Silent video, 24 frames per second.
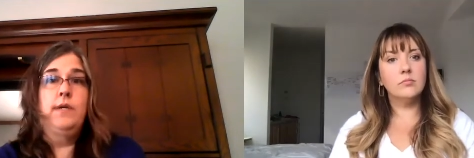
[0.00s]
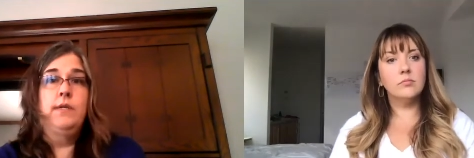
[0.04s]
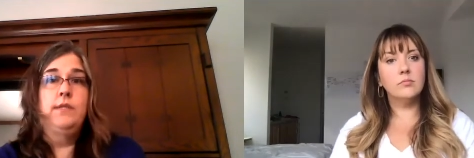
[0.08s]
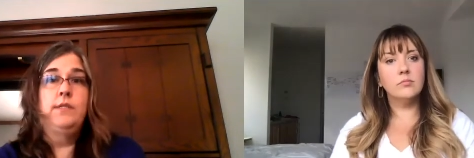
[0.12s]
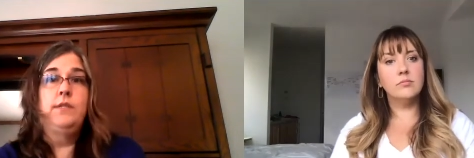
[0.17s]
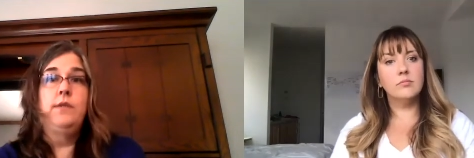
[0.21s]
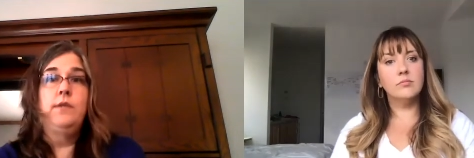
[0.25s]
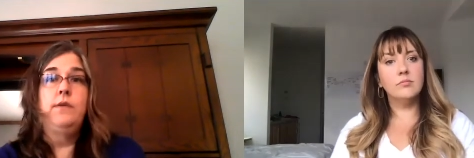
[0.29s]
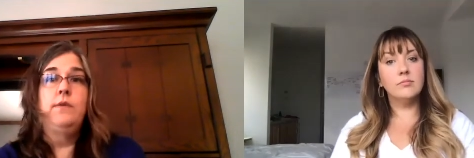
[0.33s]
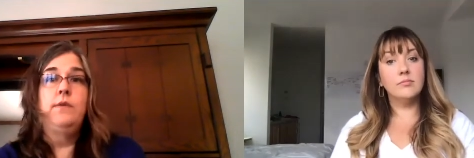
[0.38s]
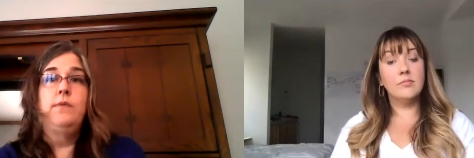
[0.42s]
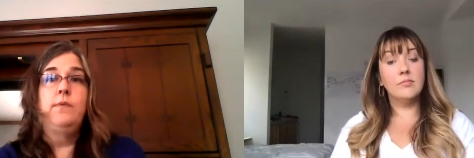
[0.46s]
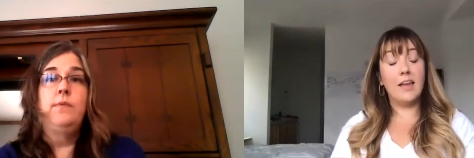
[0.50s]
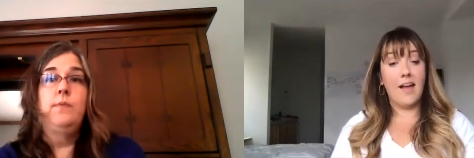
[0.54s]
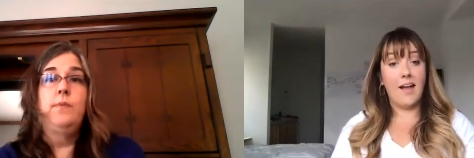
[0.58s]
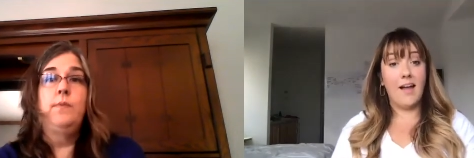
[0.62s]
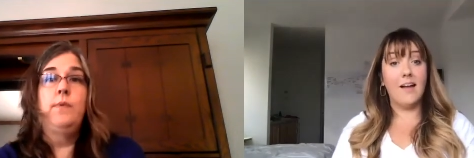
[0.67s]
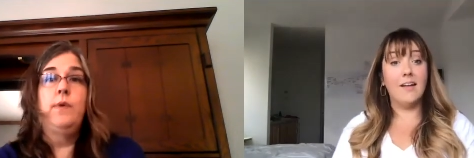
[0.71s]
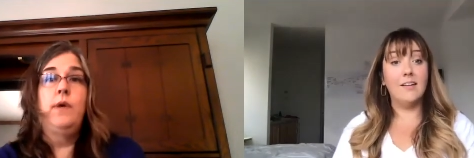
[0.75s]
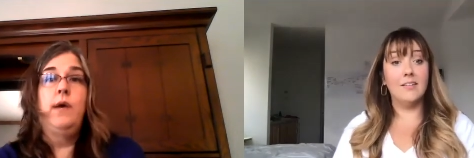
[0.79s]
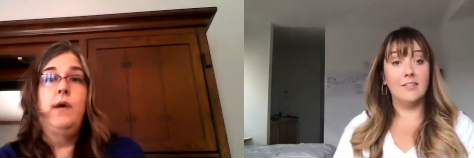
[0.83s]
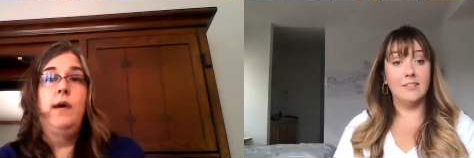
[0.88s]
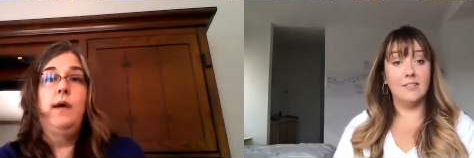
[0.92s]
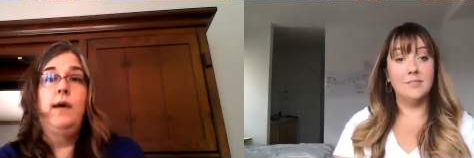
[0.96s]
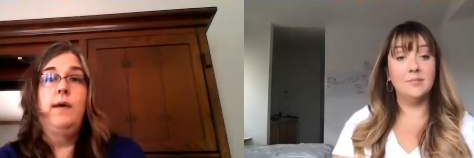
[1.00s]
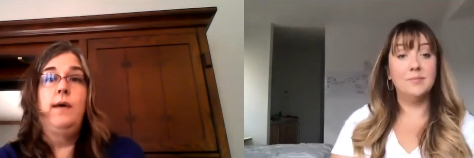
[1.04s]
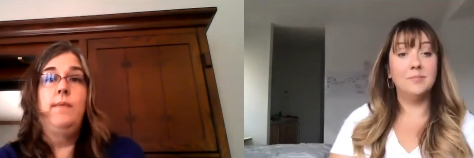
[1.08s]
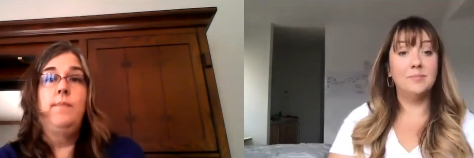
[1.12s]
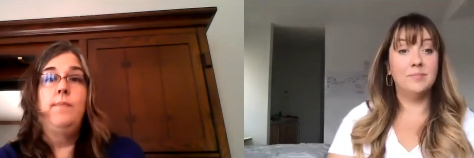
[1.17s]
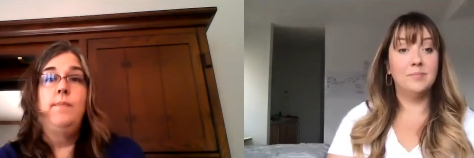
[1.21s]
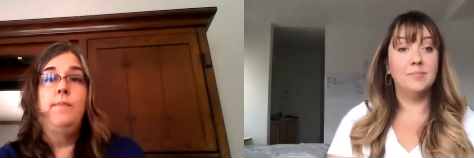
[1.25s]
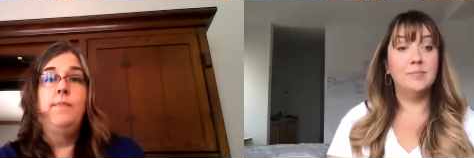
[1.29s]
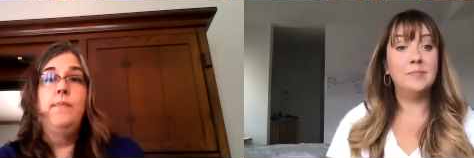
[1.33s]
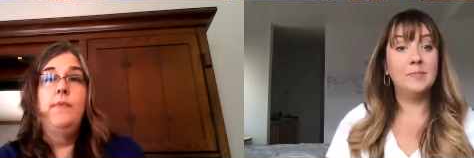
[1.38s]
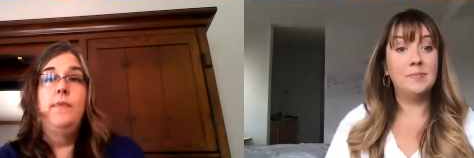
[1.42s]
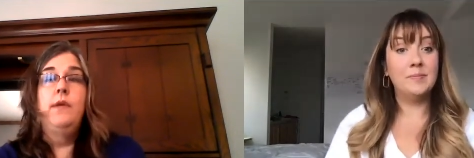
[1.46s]
Speaker 1: so um,
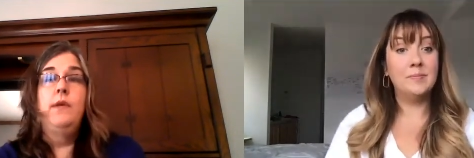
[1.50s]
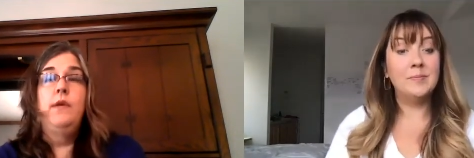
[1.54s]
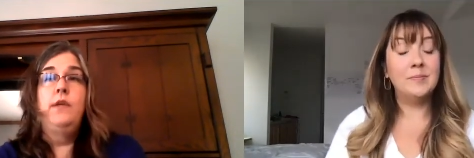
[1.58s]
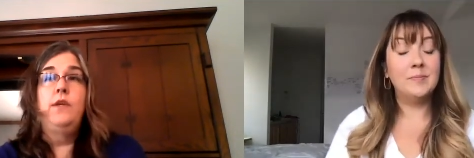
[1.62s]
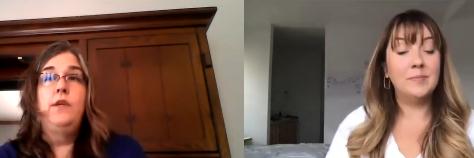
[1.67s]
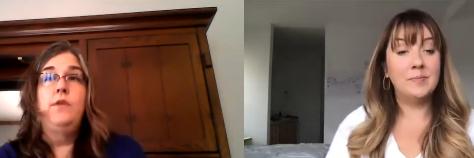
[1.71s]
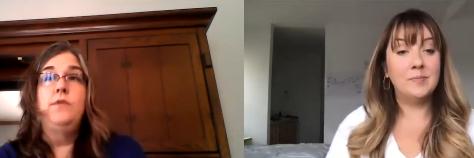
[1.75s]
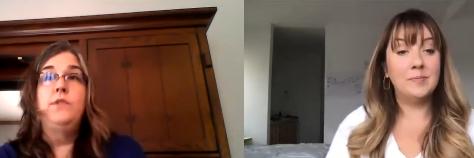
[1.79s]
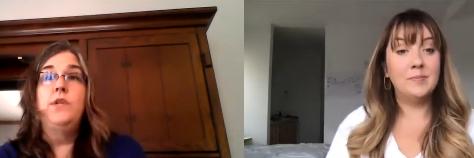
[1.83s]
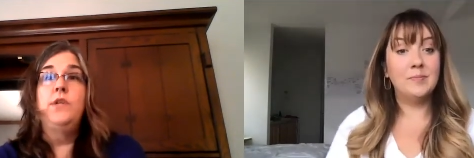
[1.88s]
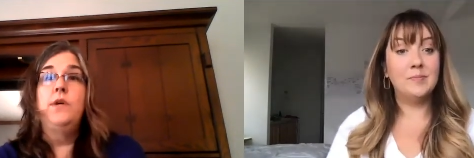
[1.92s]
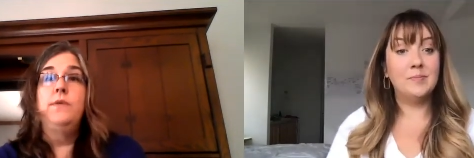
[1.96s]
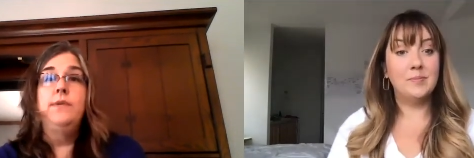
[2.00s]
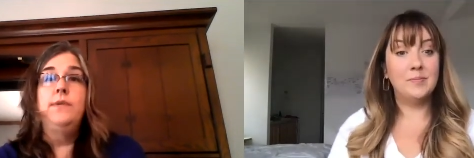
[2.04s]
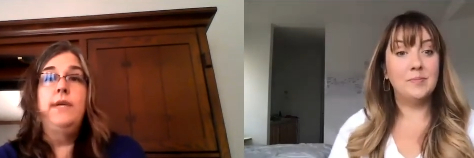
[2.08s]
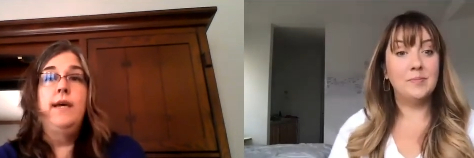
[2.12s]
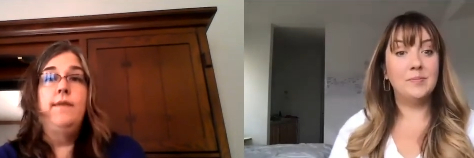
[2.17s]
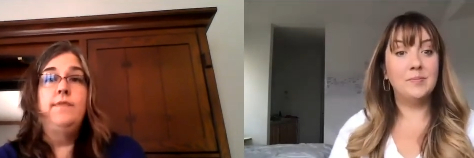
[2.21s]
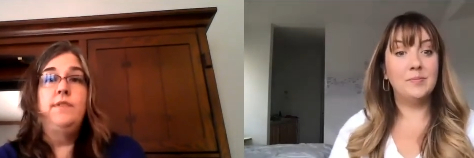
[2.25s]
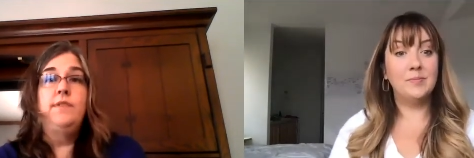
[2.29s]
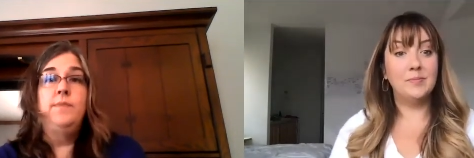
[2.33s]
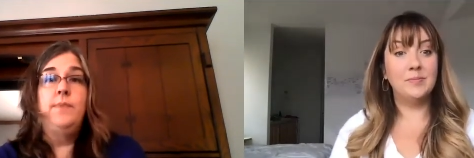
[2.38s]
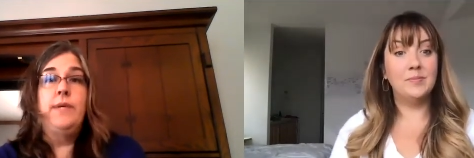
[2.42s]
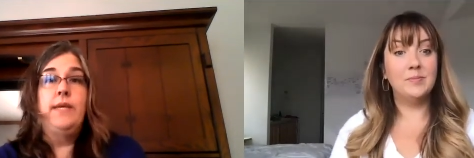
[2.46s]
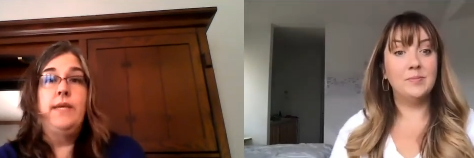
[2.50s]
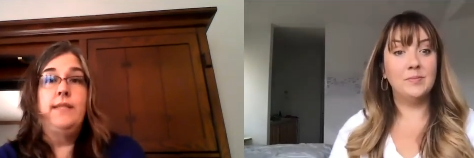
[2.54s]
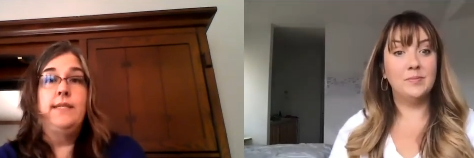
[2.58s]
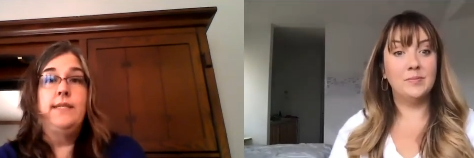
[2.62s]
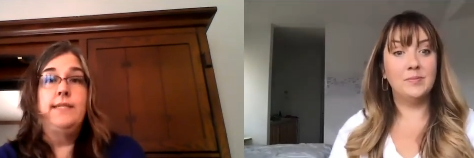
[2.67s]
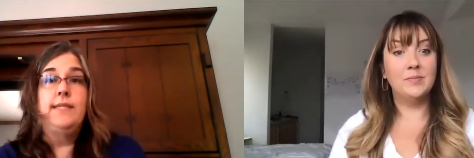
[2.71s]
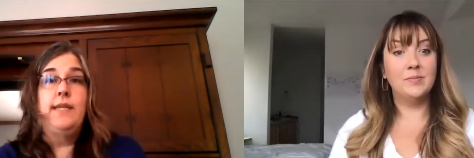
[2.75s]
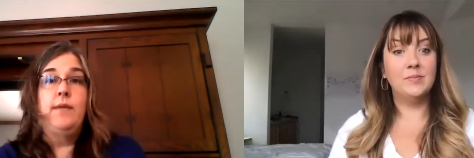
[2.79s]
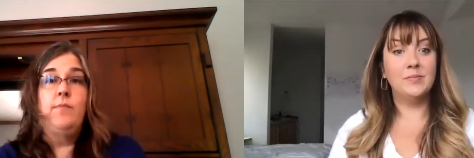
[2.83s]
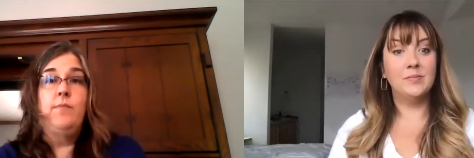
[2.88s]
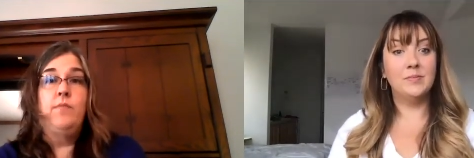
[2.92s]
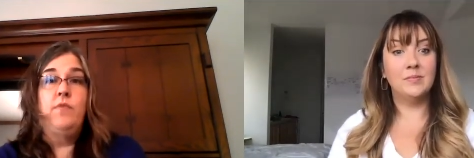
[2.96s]
you don't have to be in the same
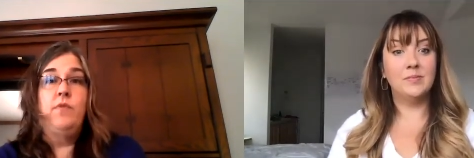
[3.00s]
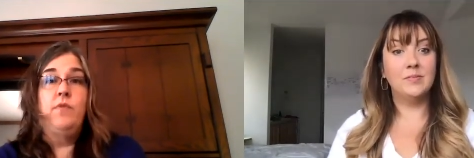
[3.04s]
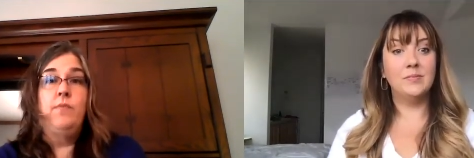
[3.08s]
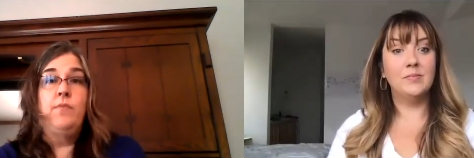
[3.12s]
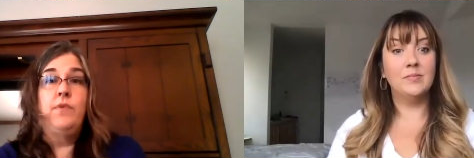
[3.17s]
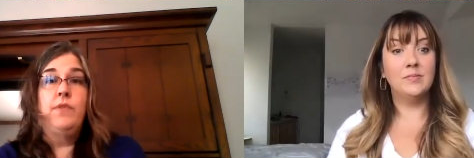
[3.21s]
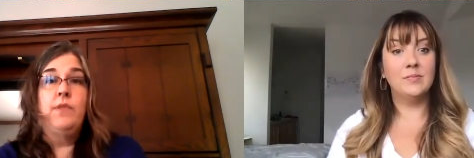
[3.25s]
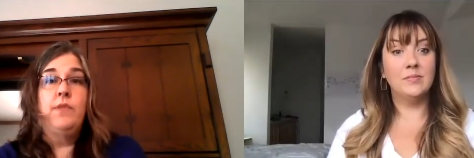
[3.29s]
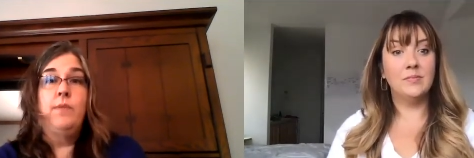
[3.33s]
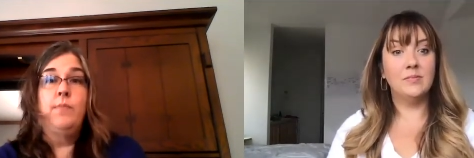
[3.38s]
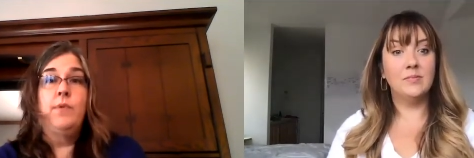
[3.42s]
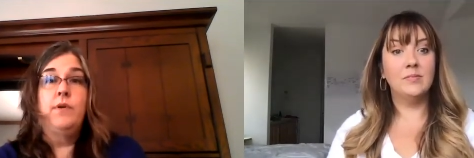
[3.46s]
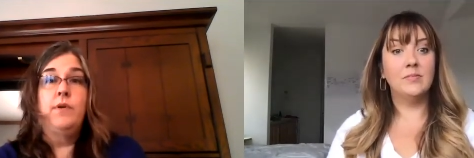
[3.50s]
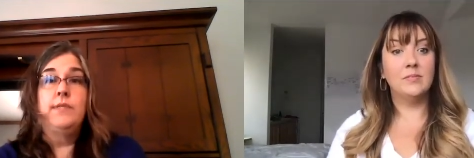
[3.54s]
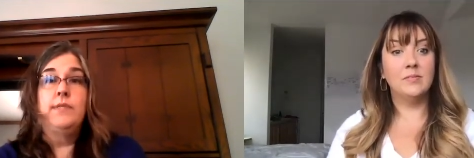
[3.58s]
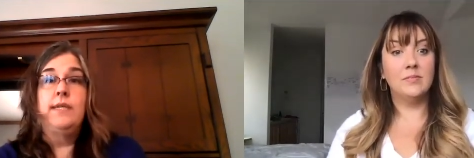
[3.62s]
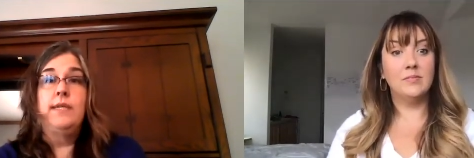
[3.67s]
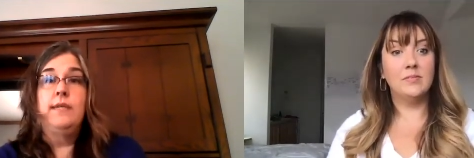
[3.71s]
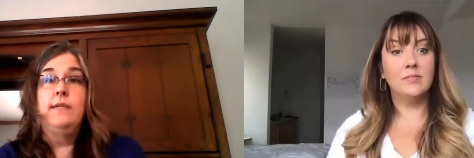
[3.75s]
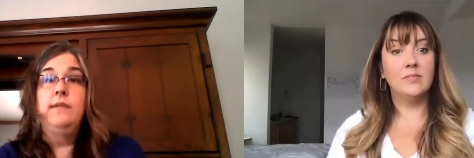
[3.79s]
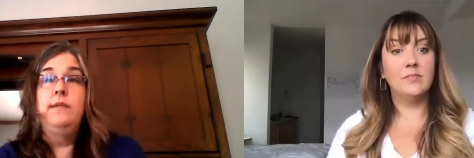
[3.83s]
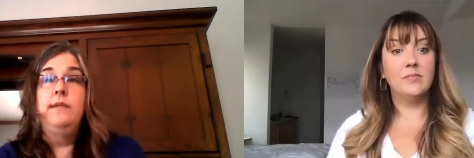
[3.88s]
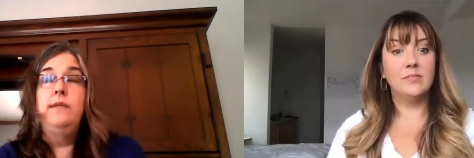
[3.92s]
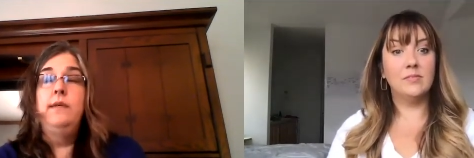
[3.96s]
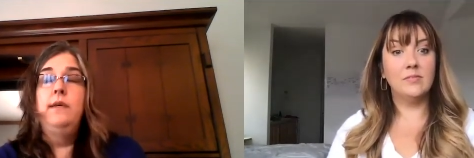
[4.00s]
room with the person.